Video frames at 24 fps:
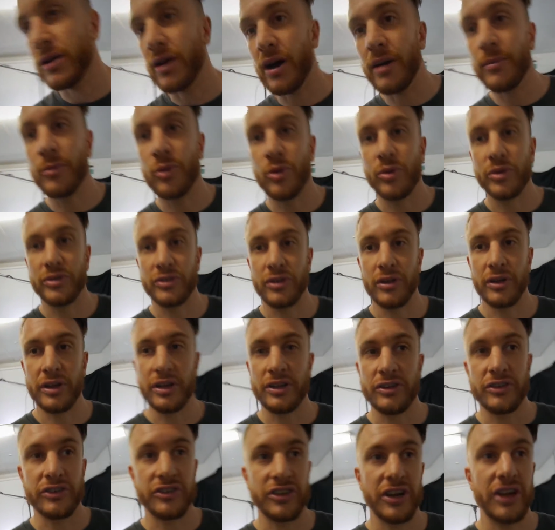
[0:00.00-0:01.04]
I'm always looking
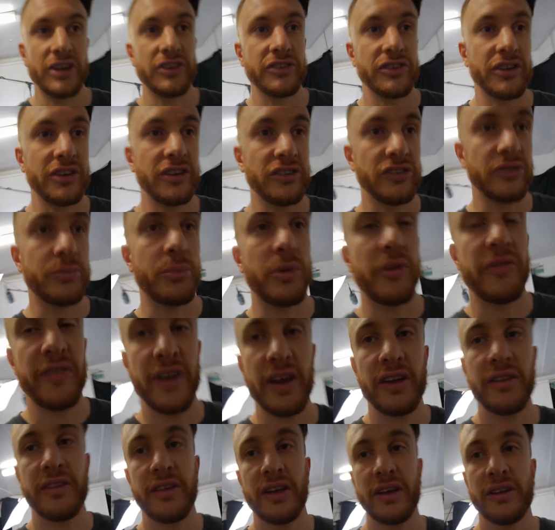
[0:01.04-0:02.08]
to change things and
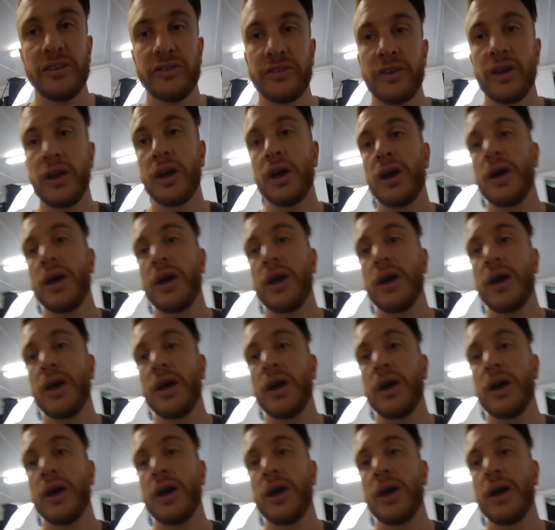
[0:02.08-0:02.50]
perfect things,